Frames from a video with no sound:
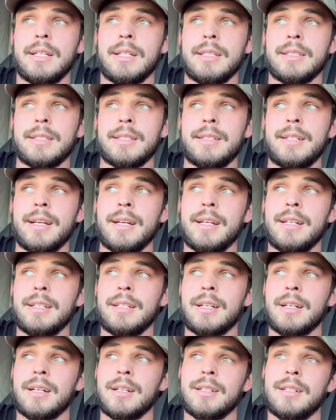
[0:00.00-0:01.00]

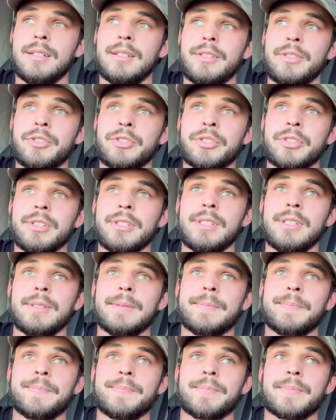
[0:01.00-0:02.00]
today.
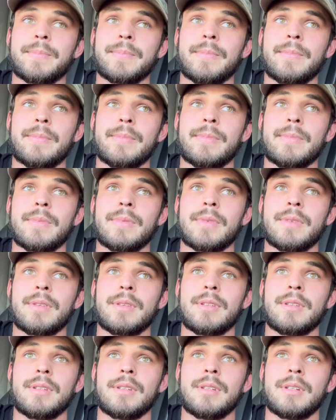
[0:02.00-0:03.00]
Usually,
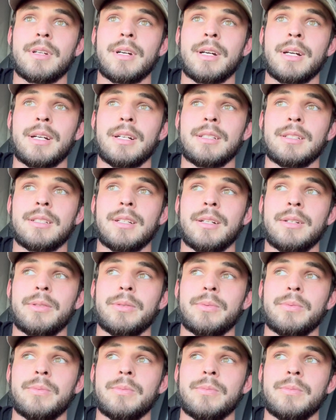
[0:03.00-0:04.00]
I guess
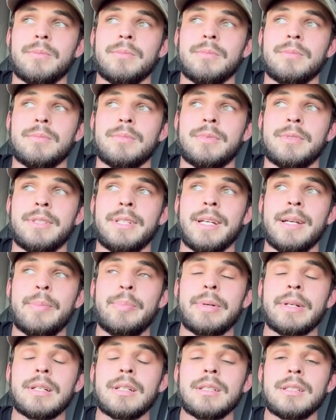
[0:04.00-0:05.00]
I
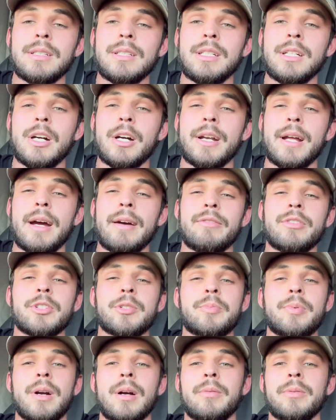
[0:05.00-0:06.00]
typically on
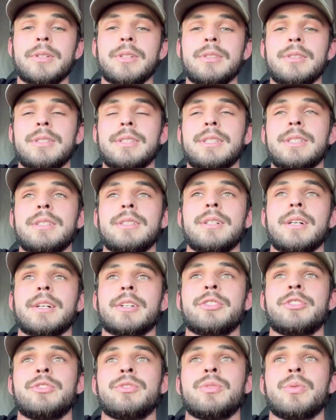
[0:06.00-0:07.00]
average probably only eat like
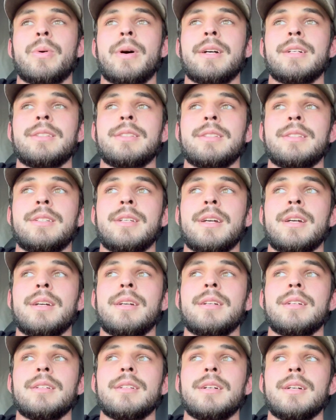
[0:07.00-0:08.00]
twice a
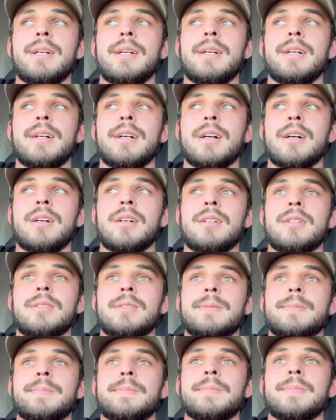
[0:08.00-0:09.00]
day.
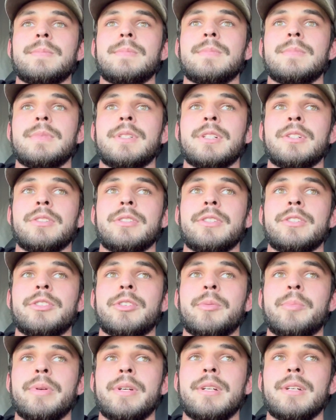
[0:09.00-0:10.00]
It'll
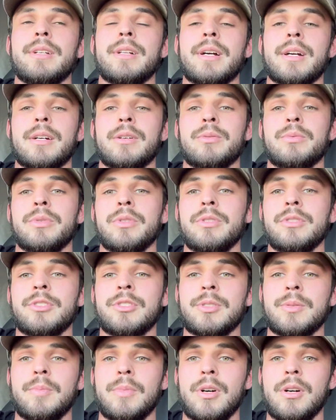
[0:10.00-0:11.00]
either be like a really
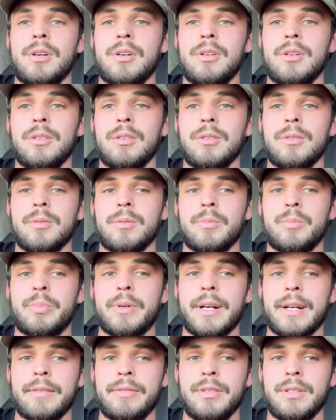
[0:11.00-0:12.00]
small
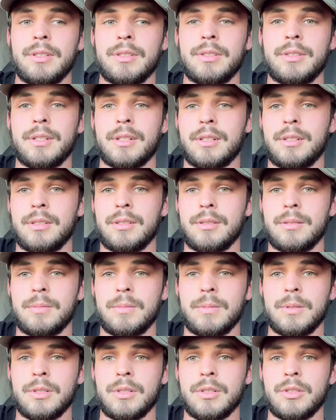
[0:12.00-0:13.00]
breakfast, like a
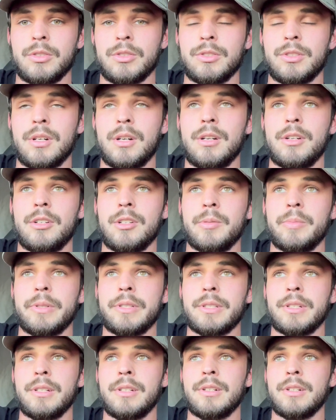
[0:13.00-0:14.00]
croissant or a
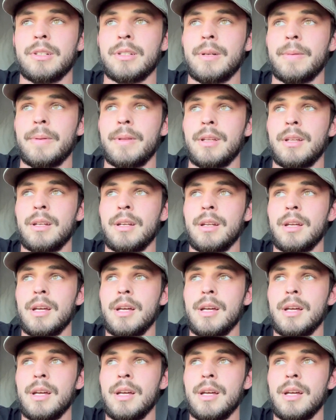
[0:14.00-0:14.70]
biscuit or something,